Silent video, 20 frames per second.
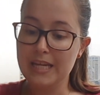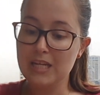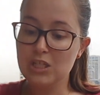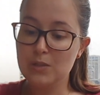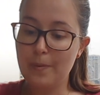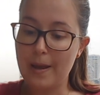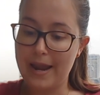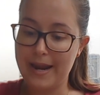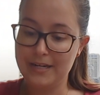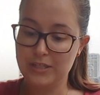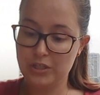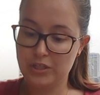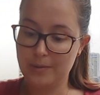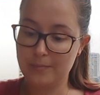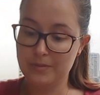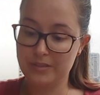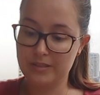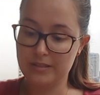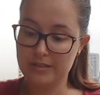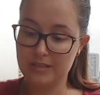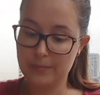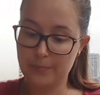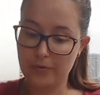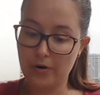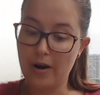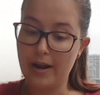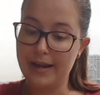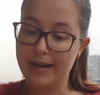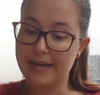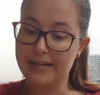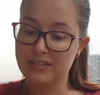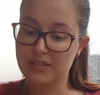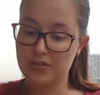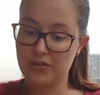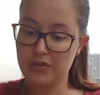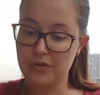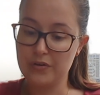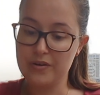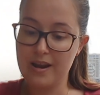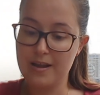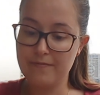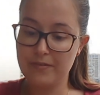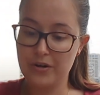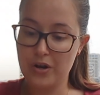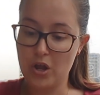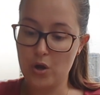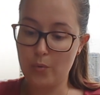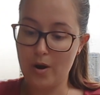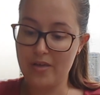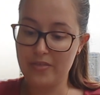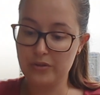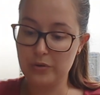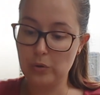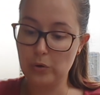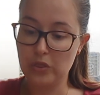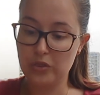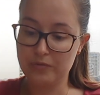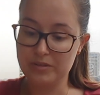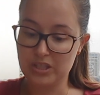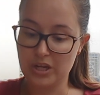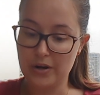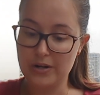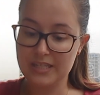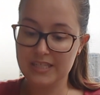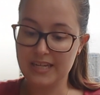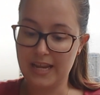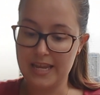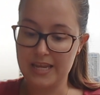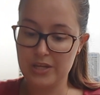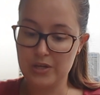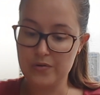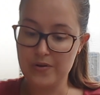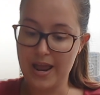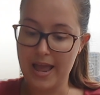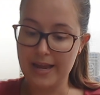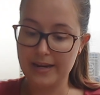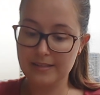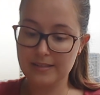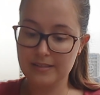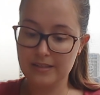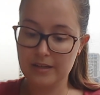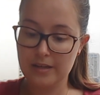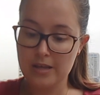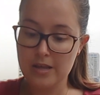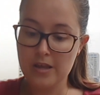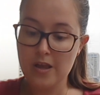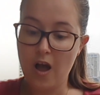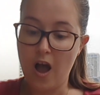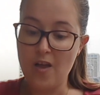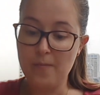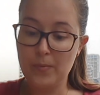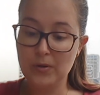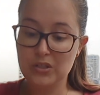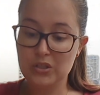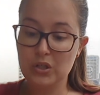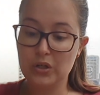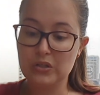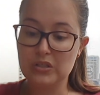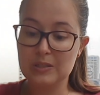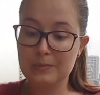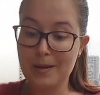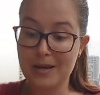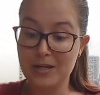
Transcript: Each page comes as a surprise, so that you never know where the author is going to take you next. I've put it on a